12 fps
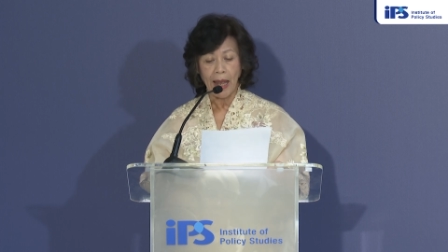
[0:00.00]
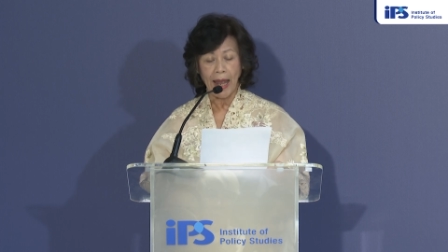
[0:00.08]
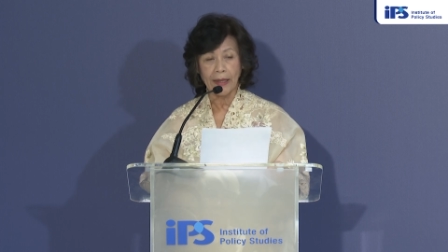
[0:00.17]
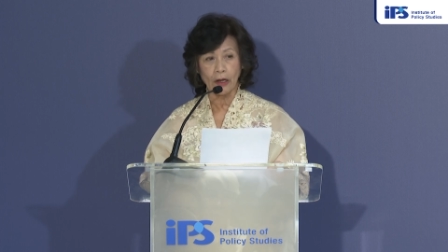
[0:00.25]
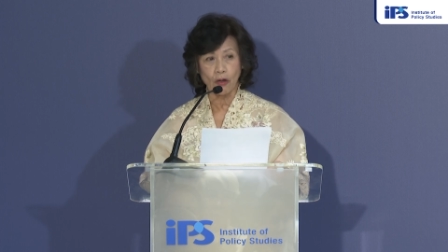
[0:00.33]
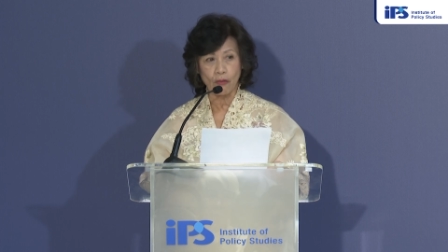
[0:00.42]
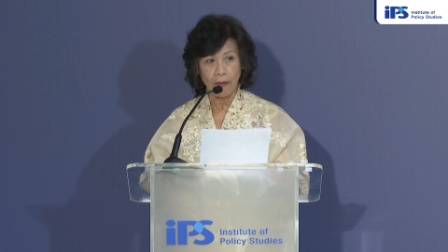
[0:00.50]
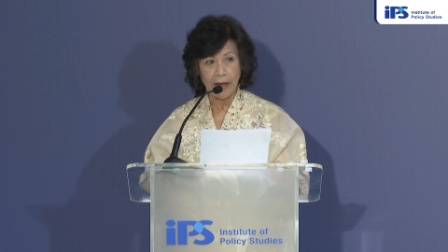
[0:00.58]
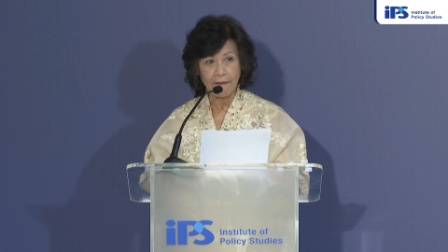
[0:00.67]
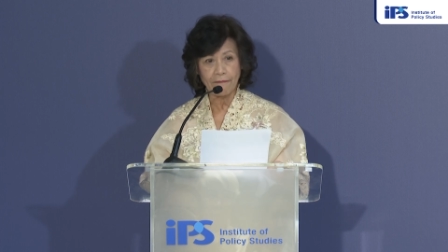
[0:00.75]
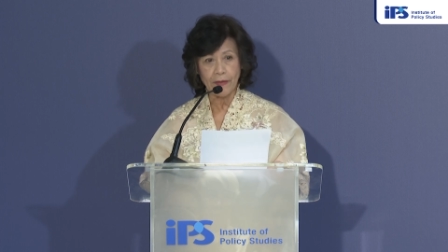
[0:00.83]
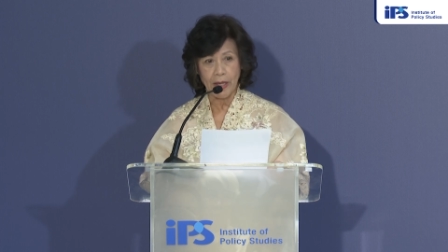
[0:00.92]
and a
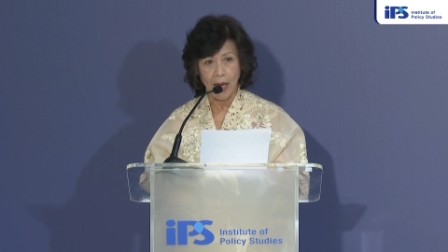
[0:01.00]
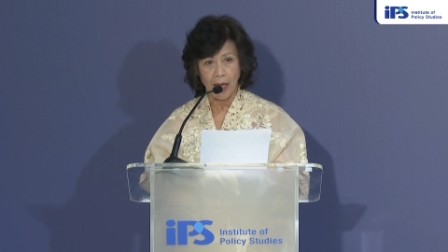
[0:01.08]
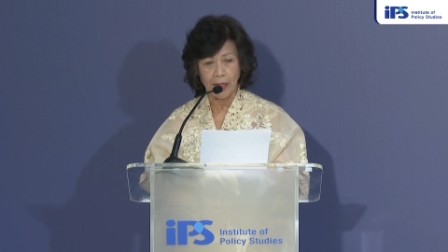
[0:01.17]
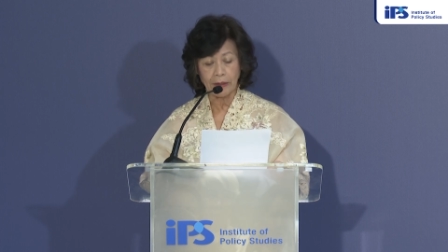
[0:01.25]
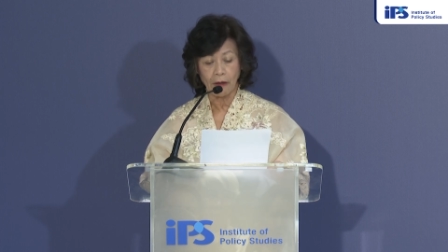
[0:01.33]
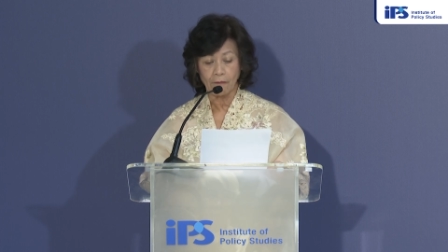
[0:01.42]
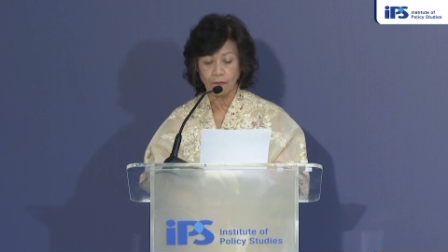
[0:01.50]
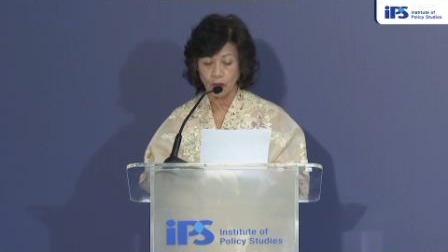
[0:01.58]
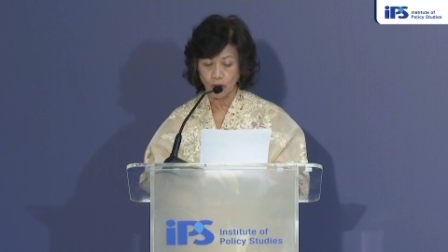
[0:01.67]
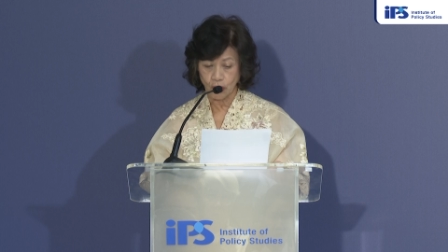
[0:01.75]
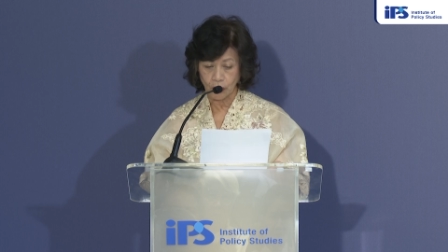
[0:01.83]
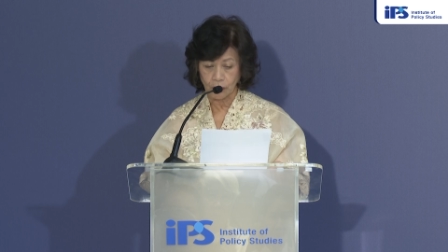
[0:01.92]
graveyard for
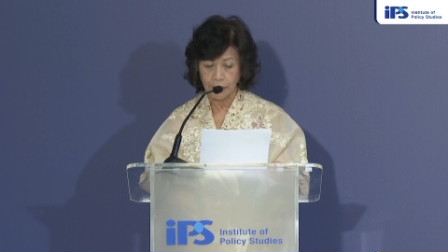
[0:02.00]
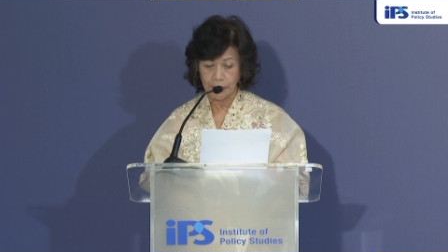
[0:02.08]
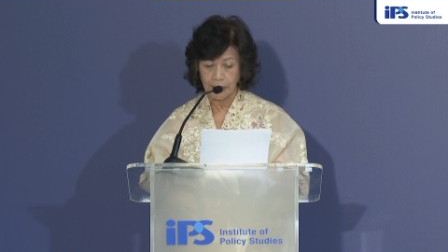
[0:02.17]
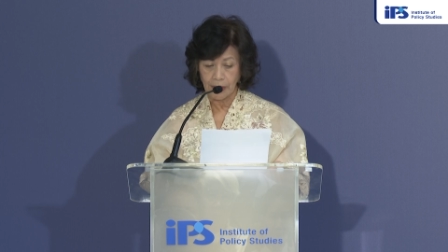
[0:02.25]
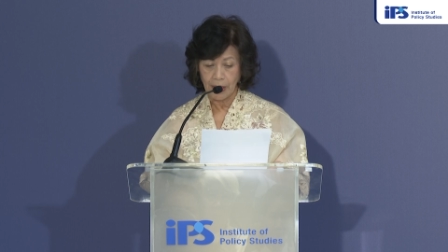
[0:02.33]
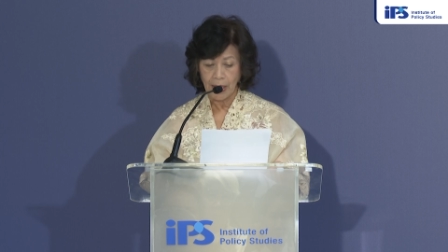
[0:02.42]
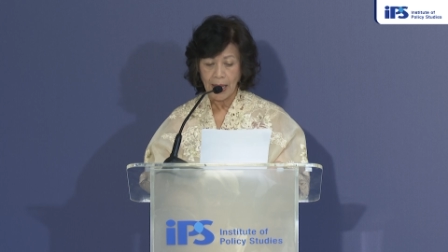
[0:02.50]
children,